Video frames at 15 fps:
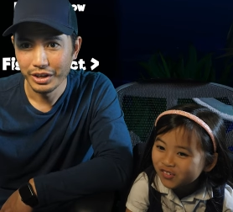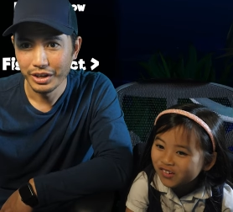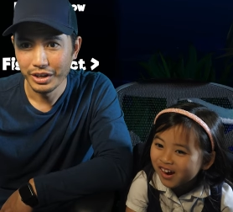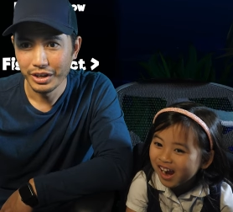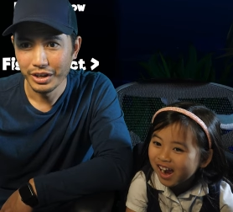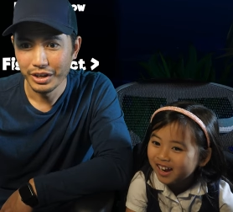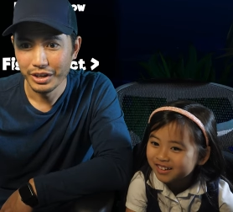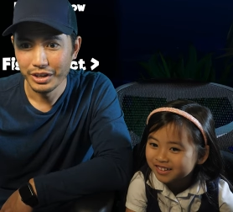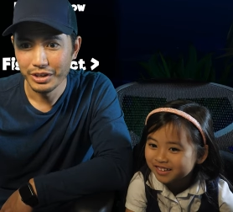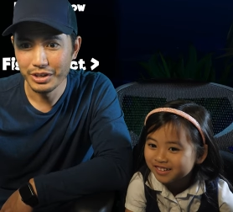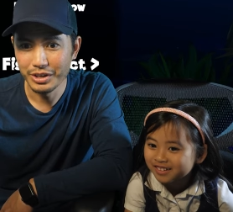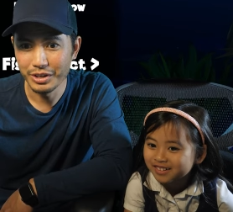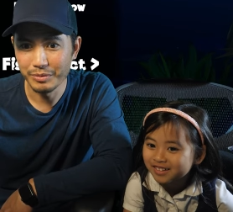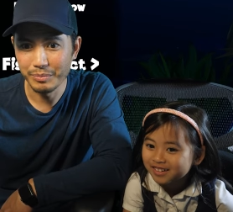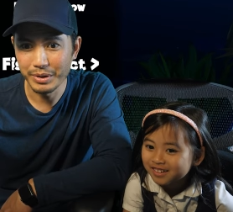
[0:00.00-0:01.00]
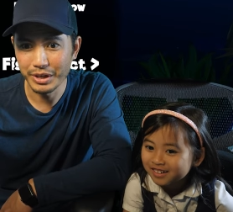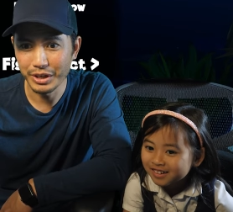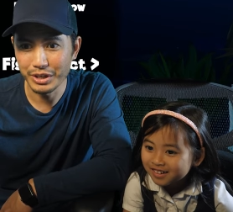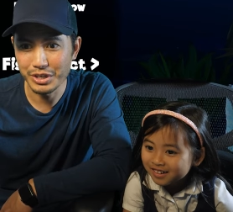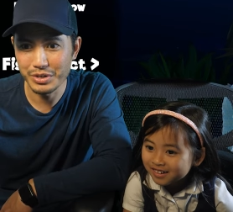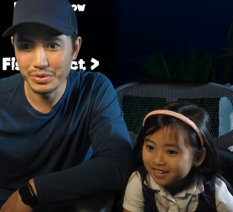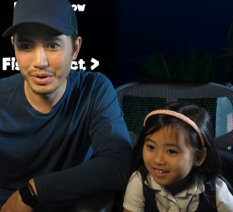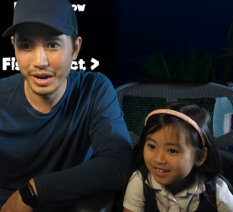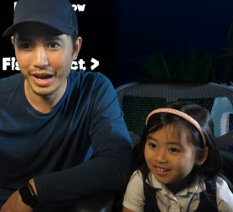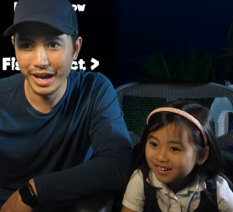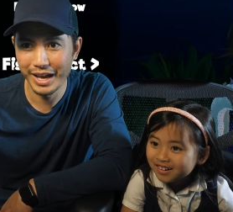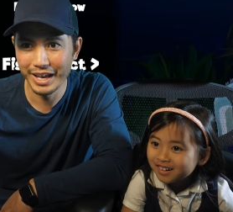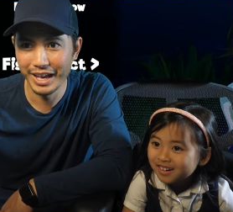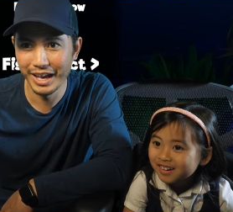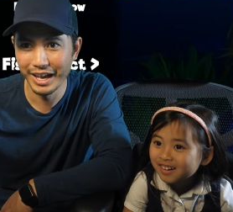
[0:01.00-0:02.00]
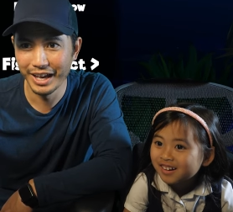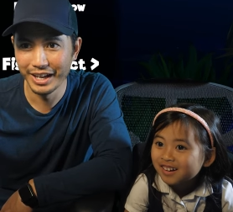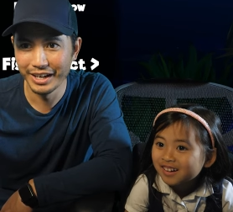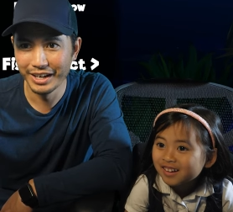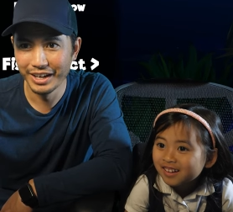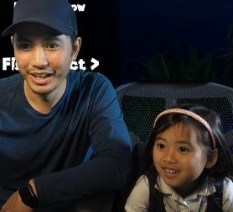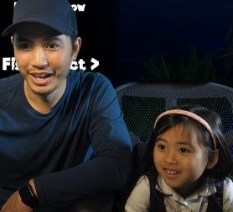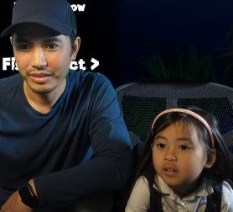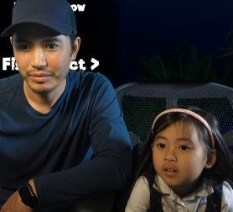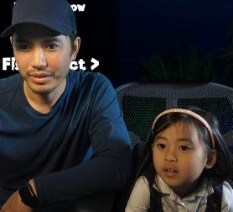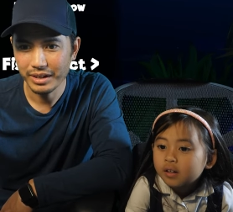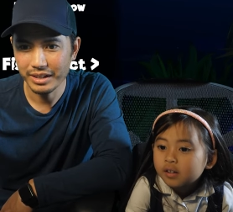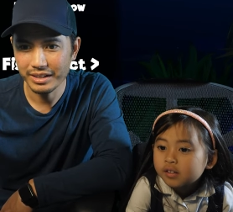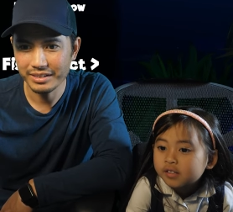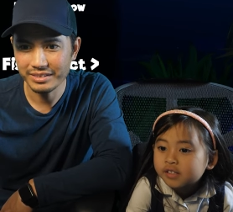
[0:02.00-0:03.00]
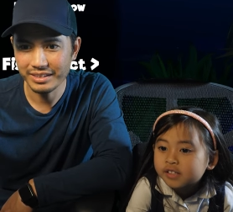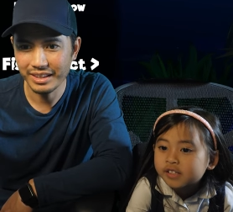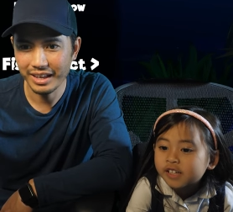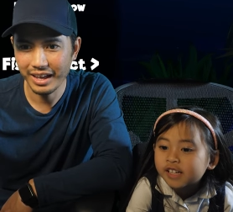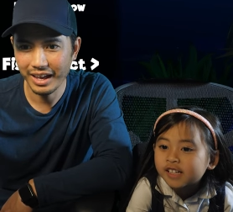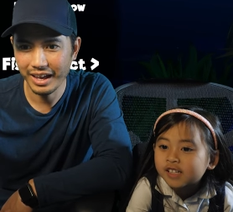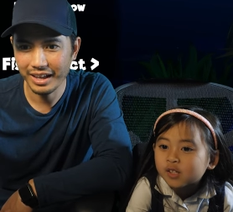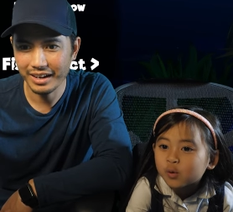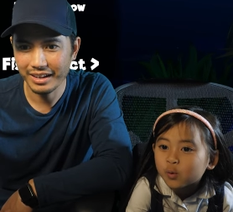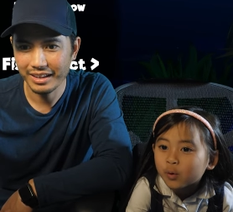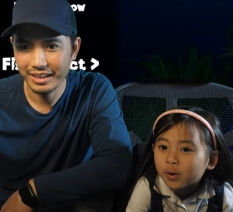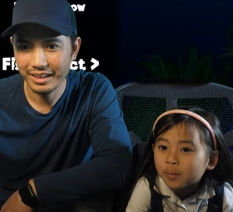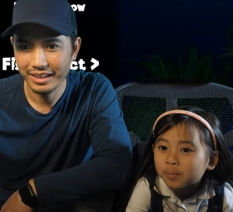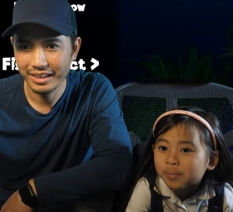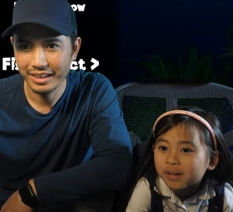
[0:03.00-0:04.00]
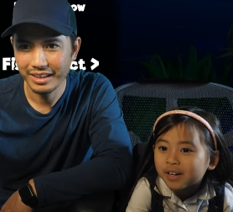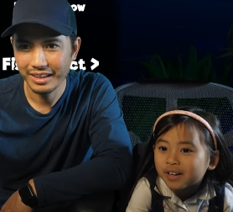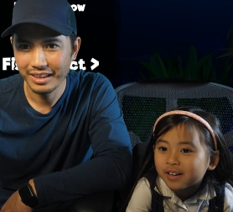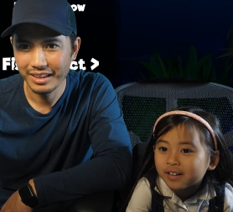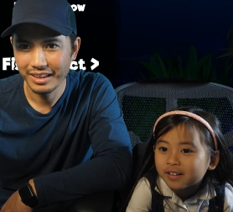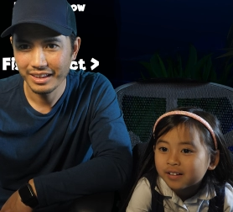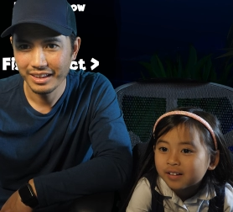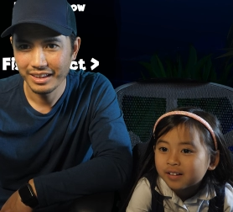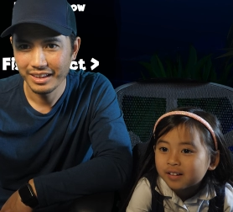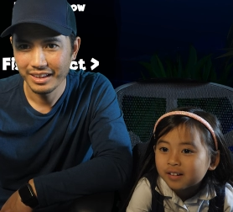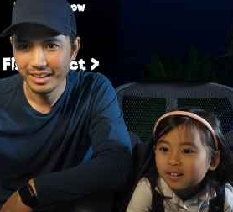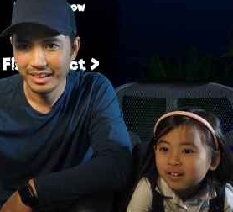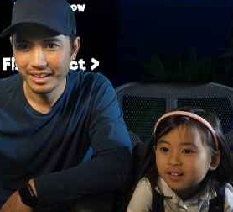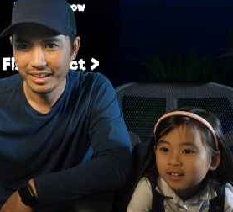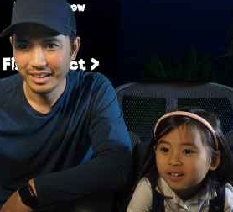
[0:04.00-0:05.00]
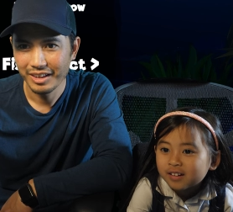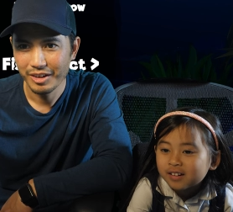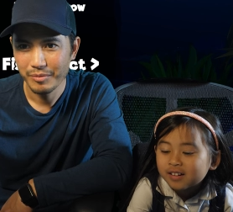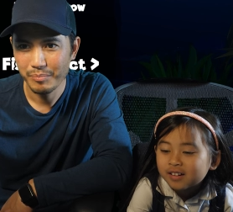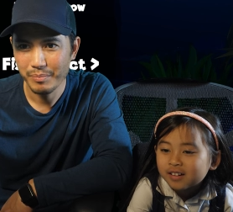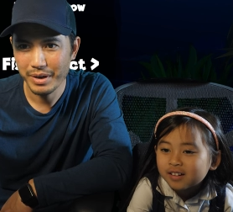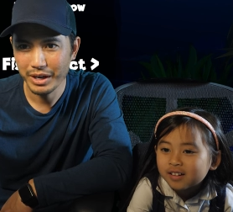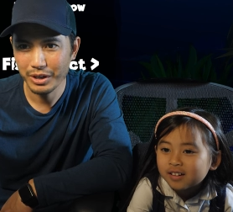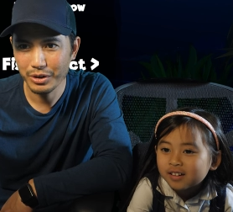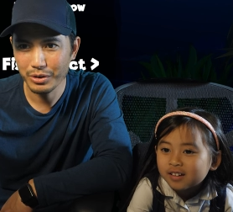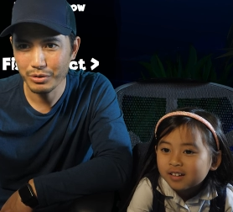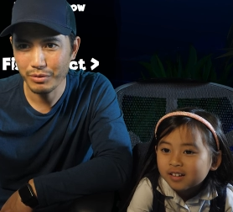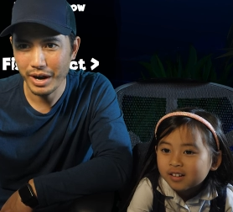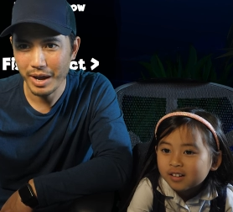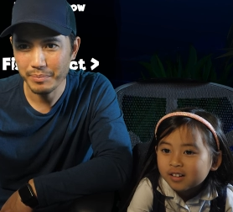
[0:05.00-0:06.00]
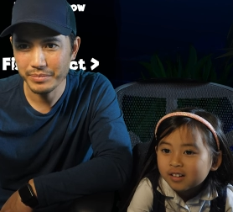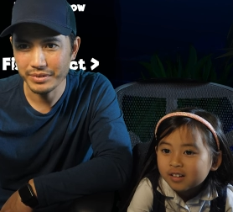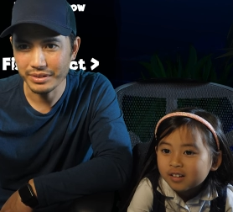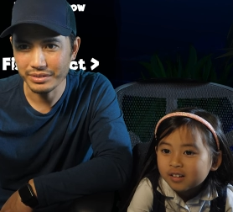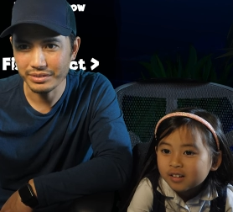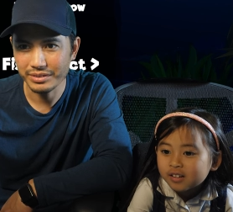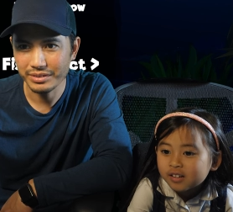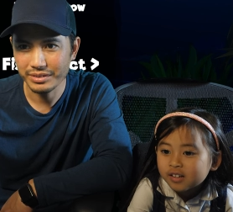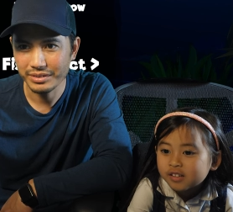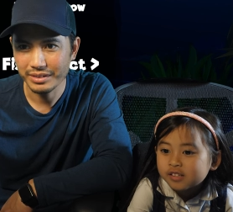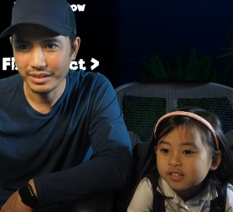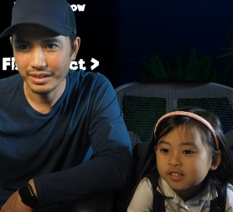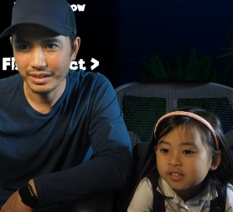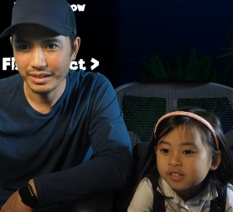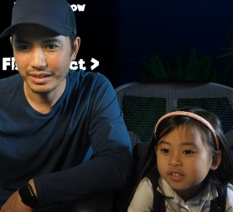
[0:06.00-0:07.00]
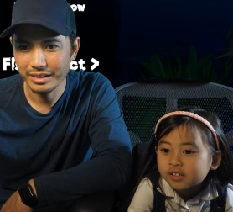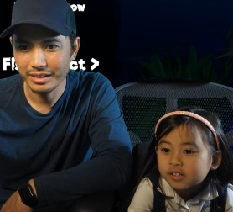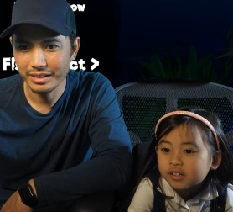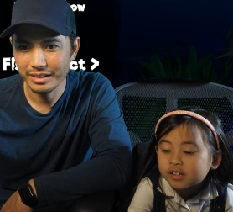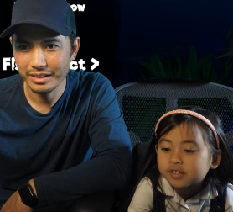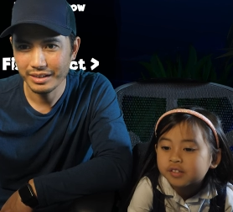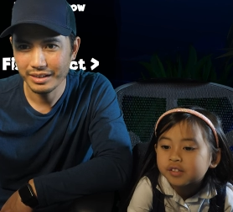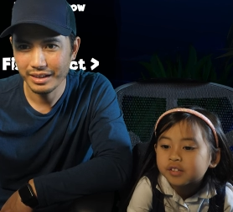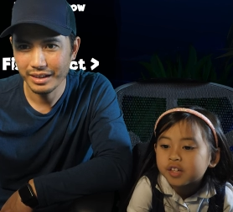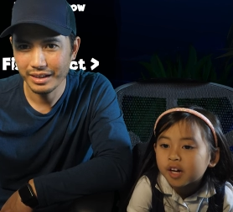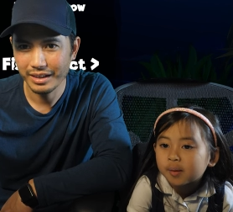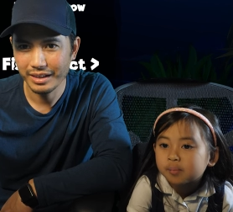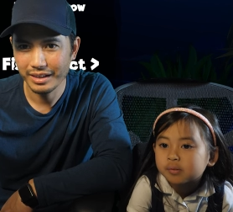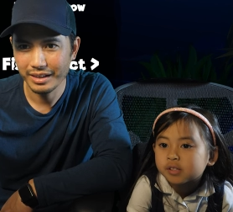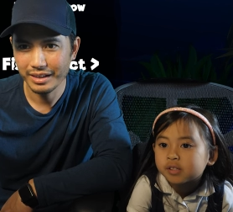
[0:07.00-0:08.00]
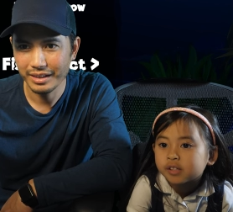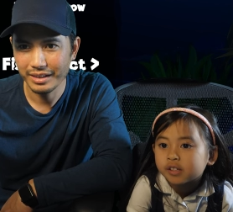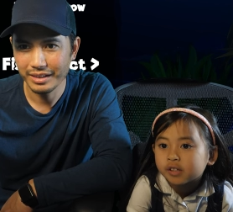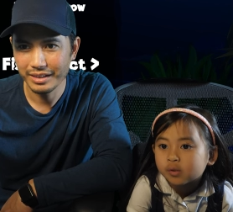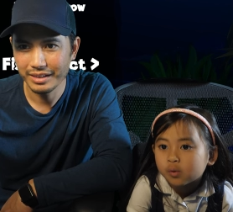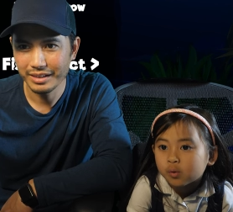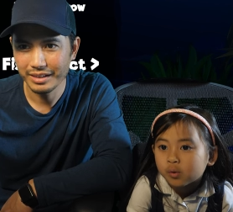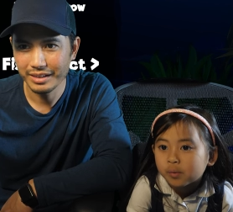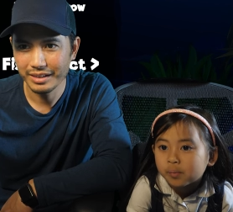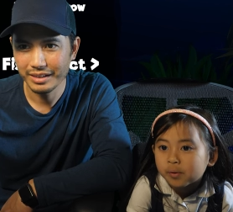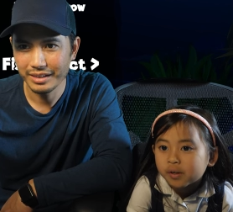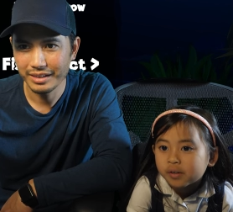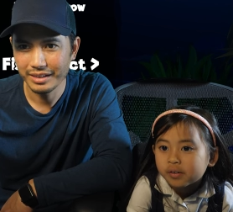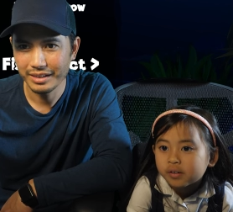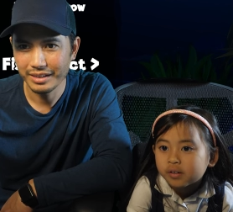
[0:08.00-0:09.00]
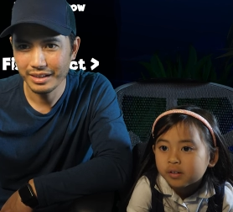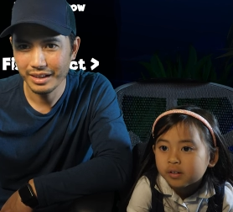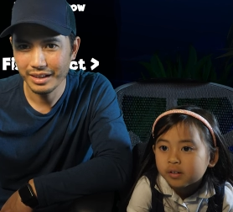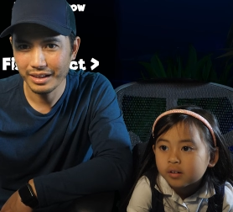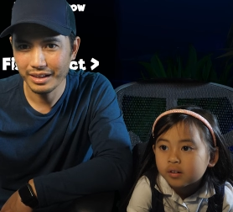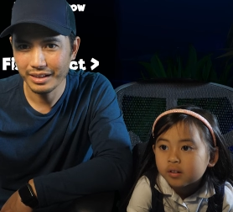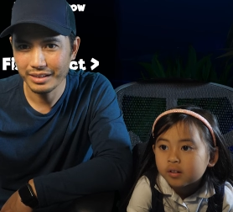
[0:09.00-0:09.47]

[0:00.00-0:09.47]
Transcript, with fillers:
Speaker 1: dragon.
Speaker 2: You can be a dragon that? sea
Speaker 1: scorpion.
Speaker 2: Megalograptus.
Speaker 1: It's a sea, it's a type of sea scorpion.